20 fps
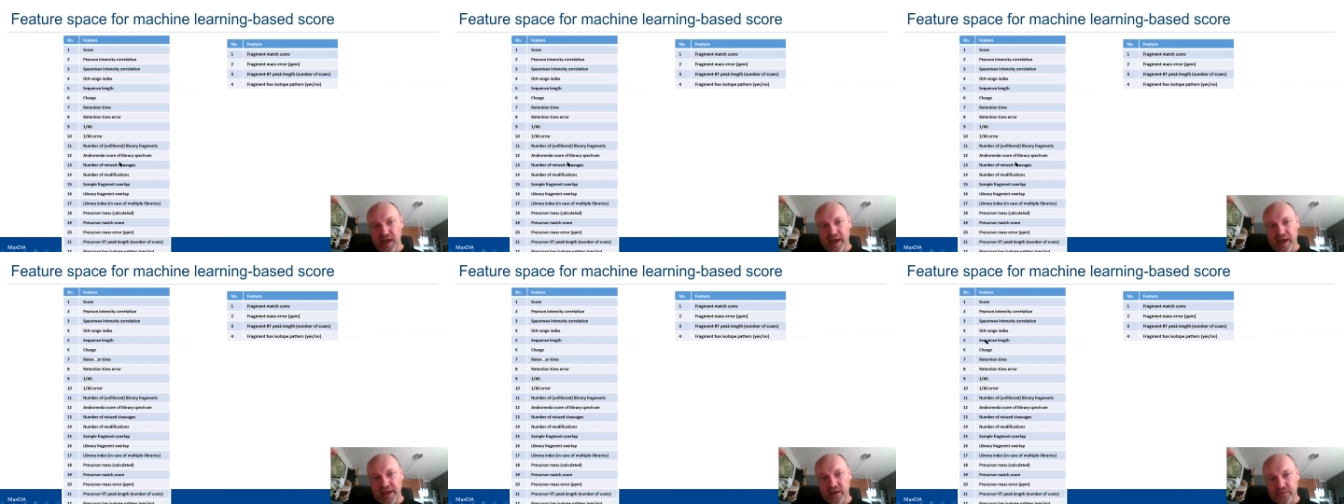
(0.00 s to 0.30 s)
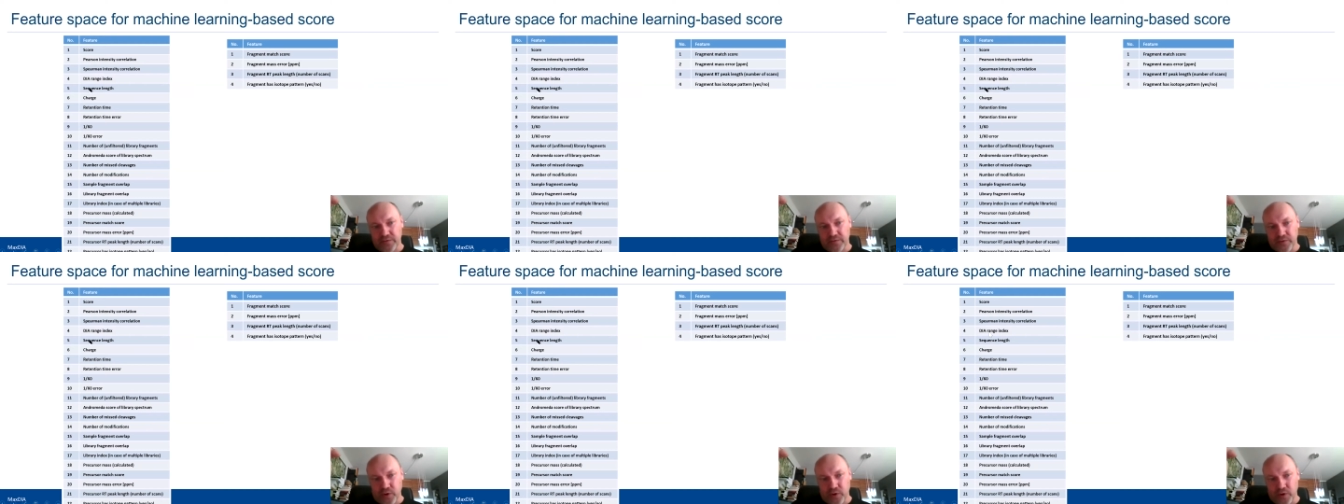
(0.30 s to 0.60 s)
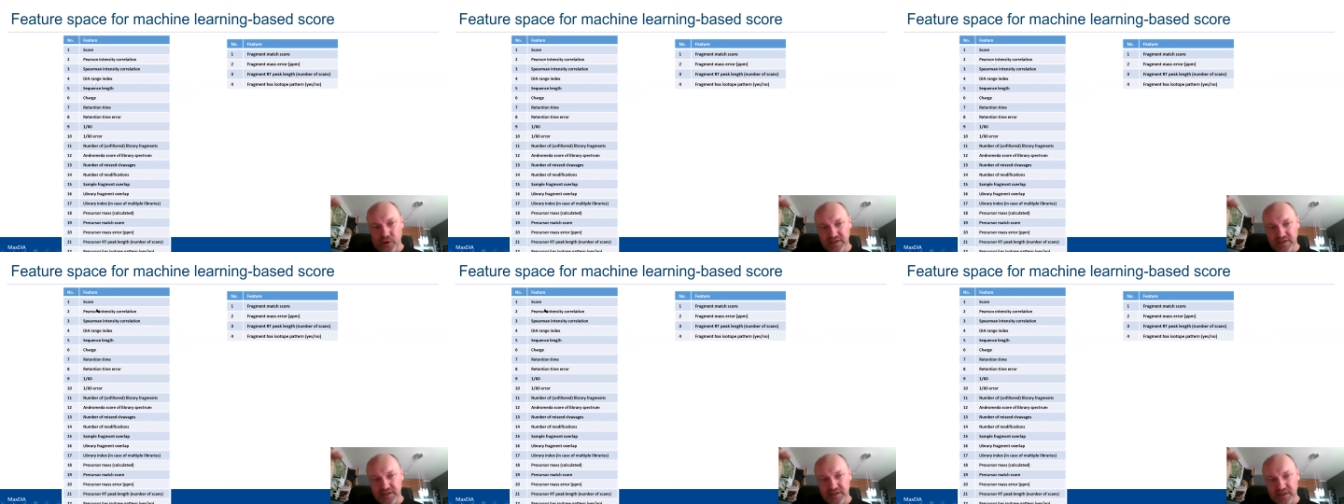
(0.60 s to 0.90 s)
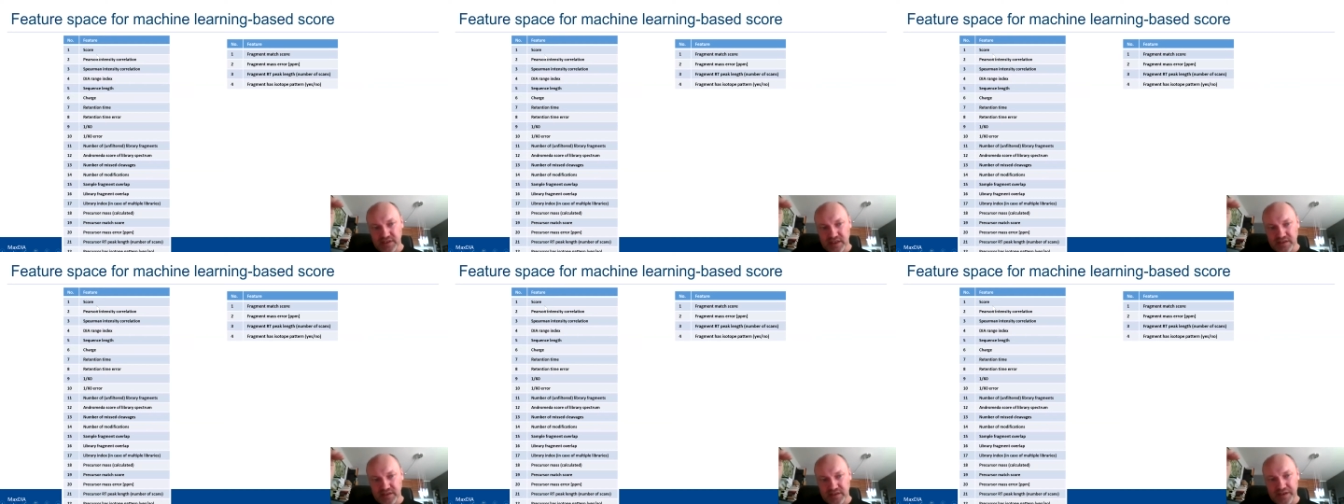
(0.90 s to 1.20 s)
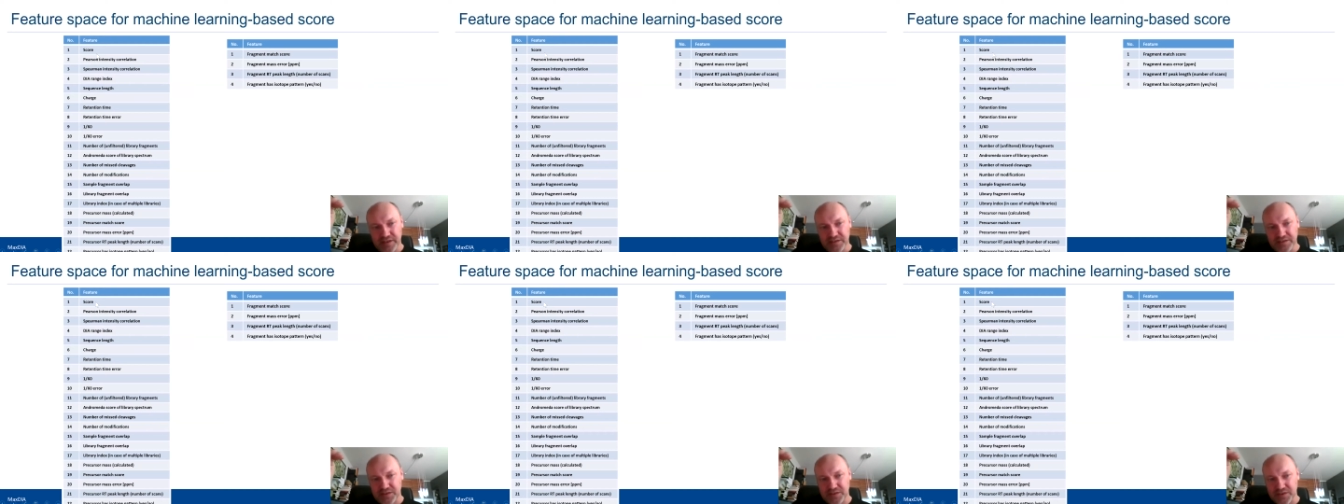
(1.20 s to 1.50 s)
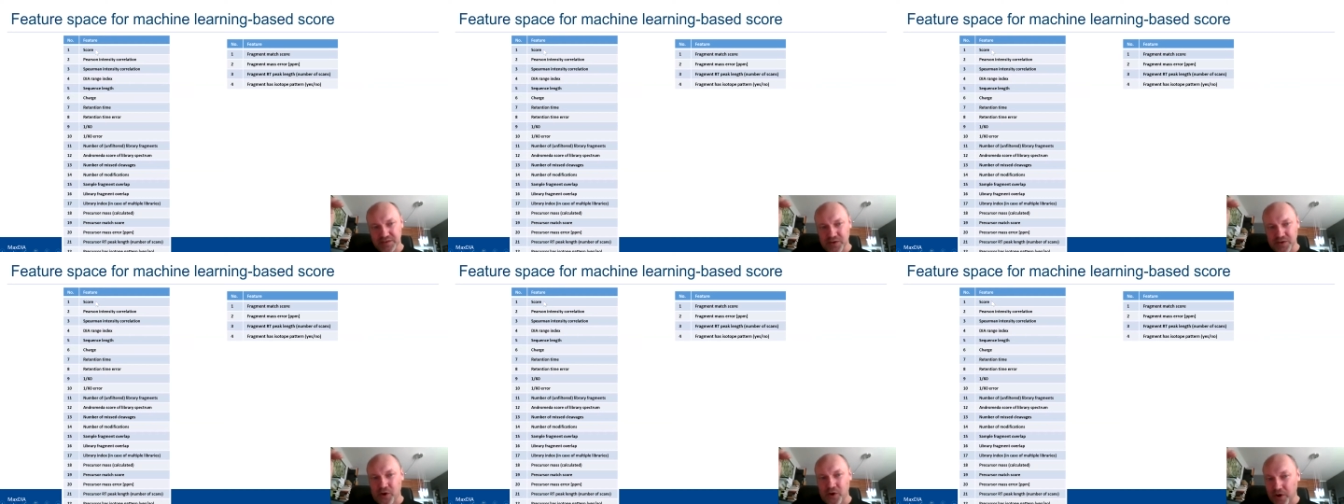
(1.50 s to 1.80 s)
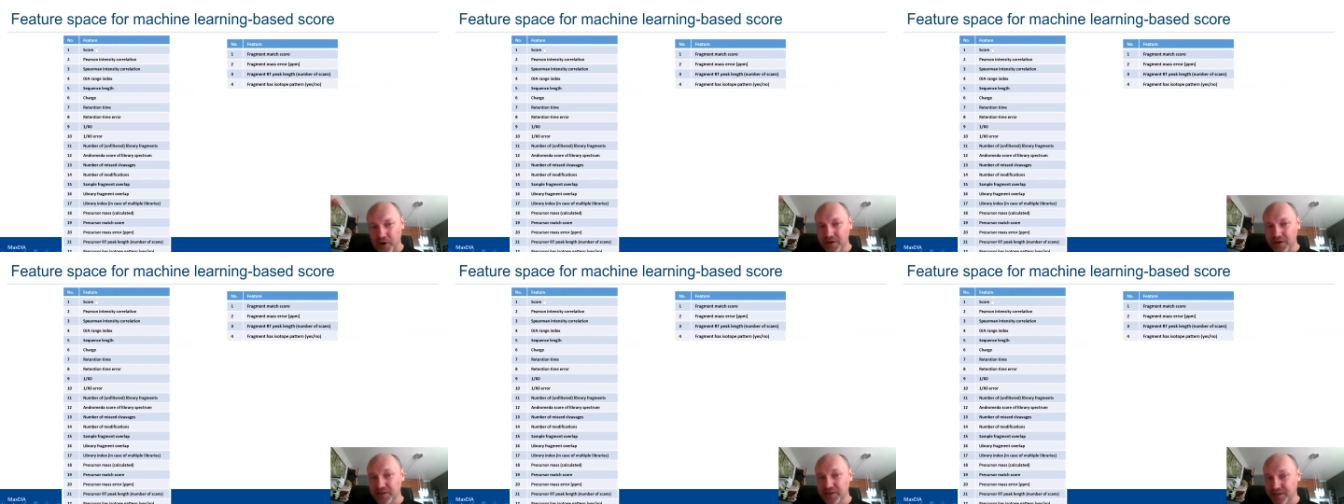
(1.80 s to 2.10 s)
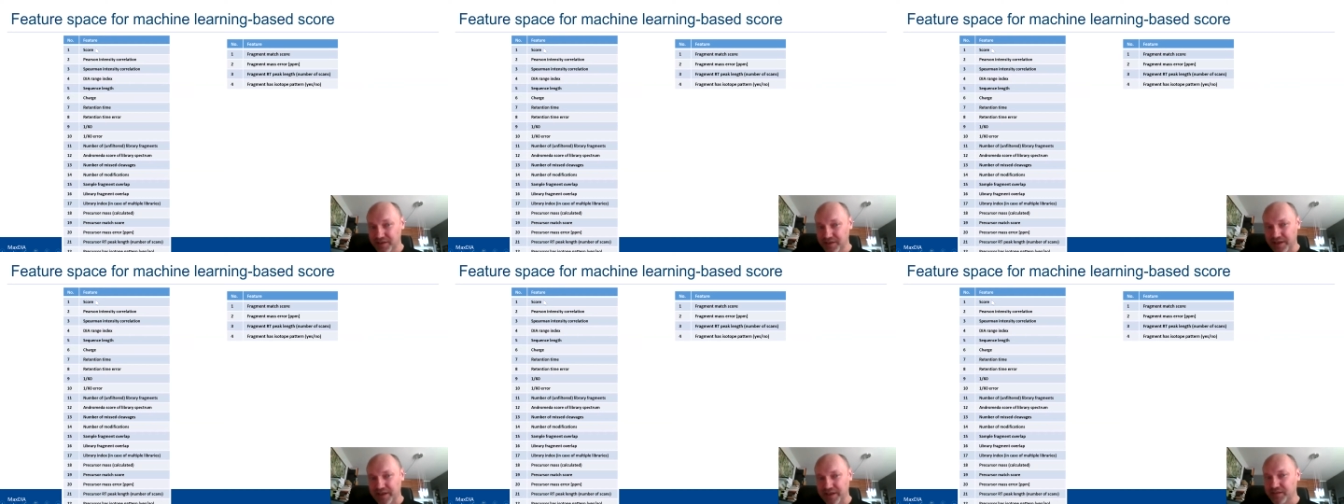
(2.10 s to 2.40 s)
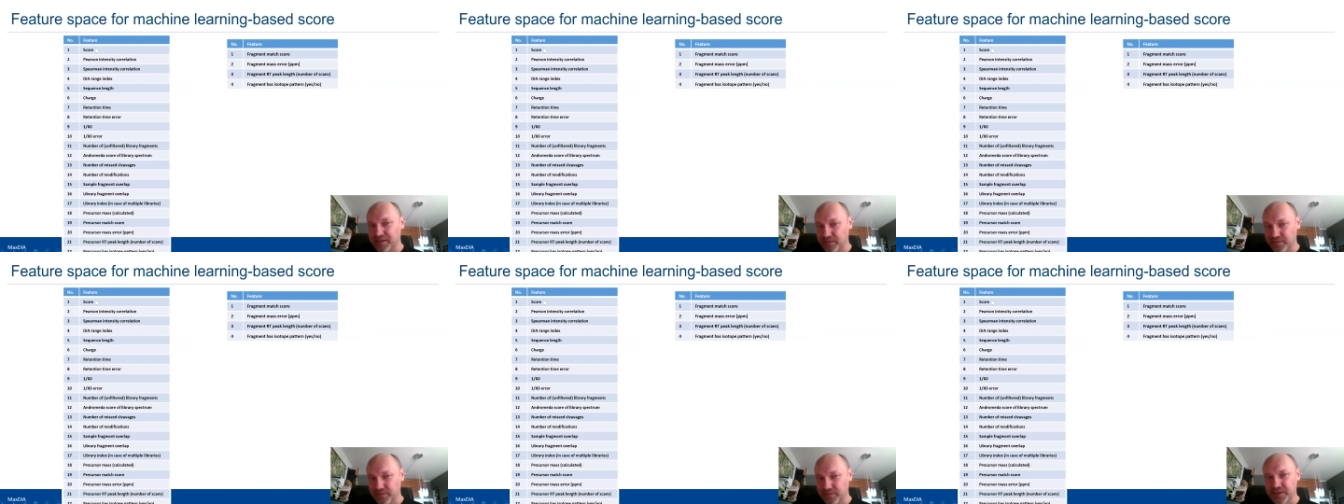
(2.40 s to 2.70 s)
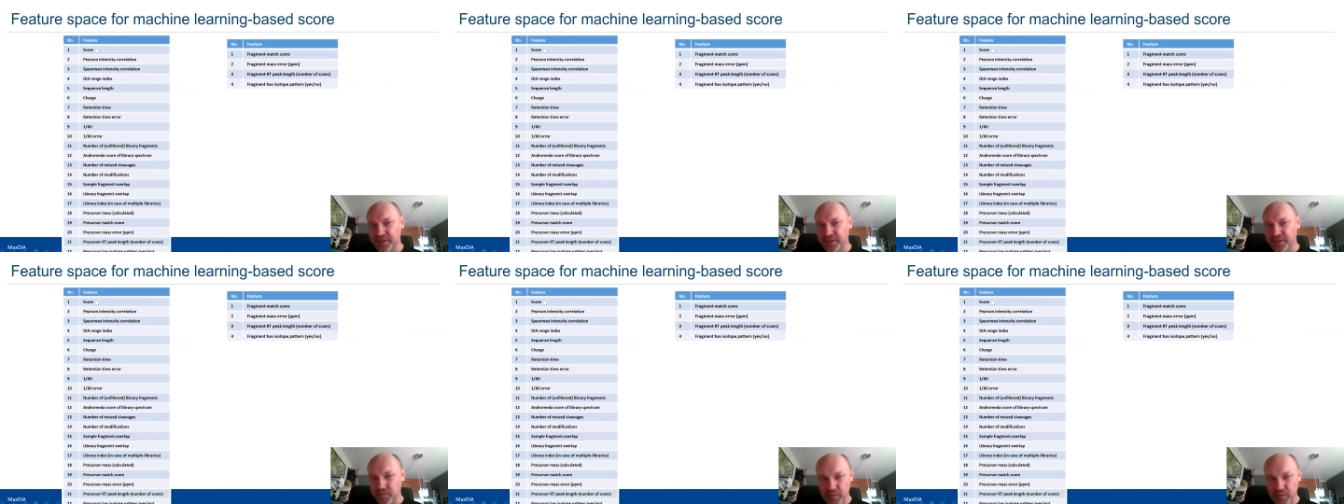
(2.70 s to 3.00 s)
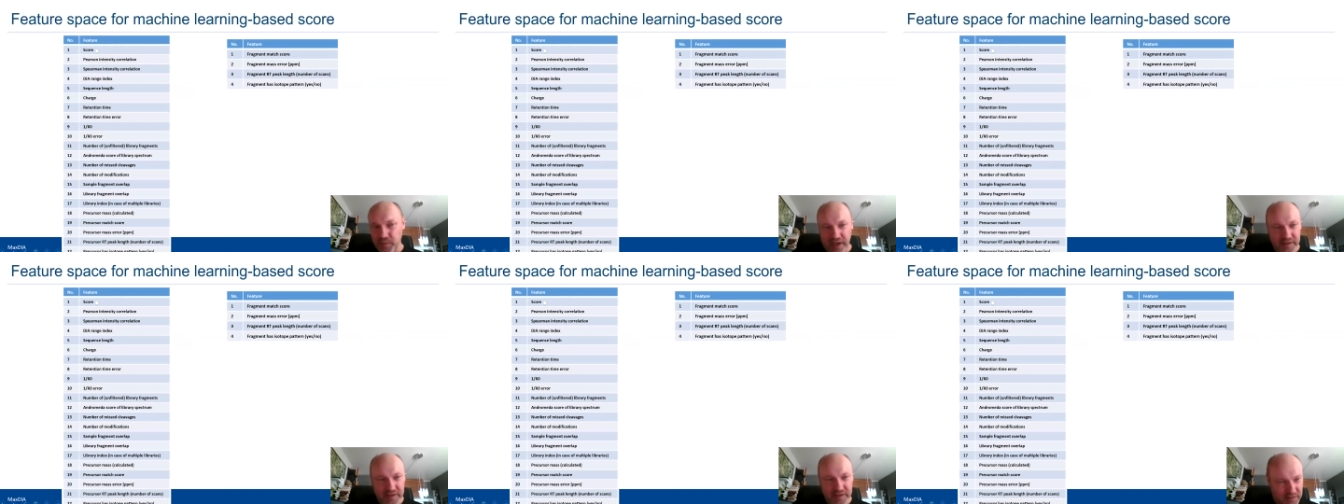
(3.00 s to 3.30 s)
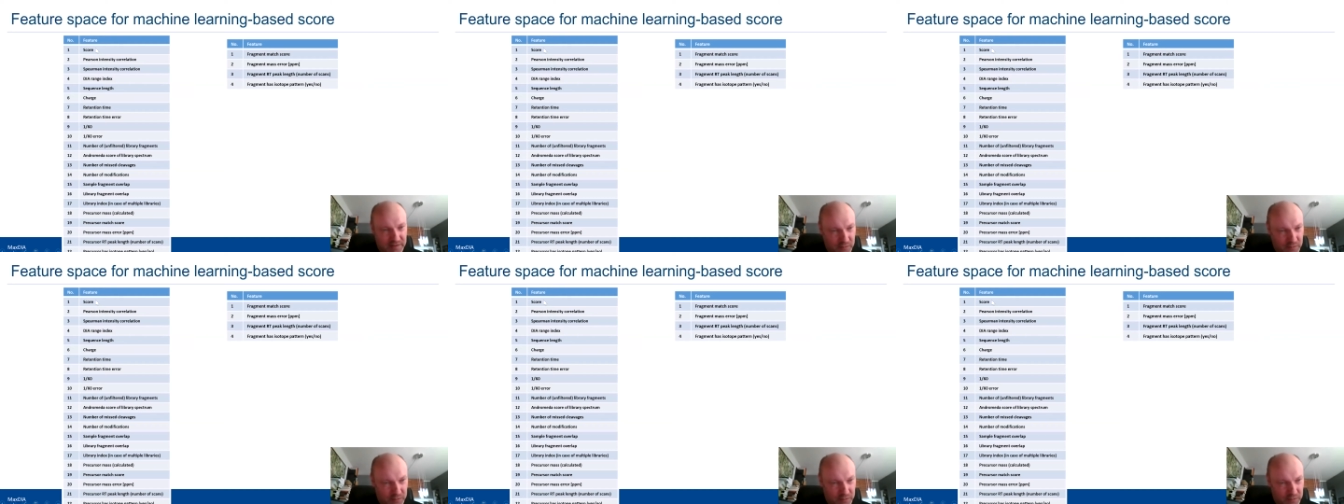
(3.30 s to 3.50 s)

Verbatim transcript: And of course, there's the score in the feature space.